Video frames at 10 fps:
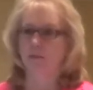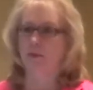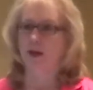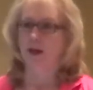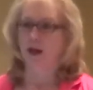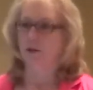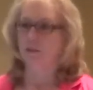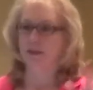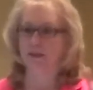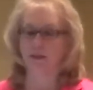But I
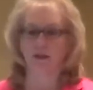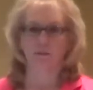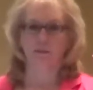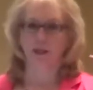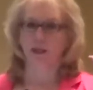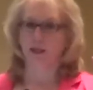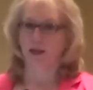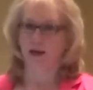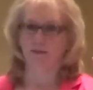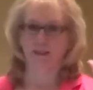wasn't a big
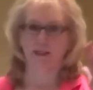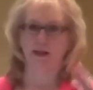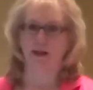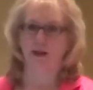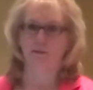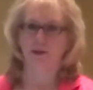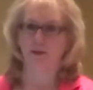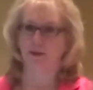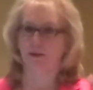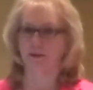having to have all
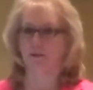those.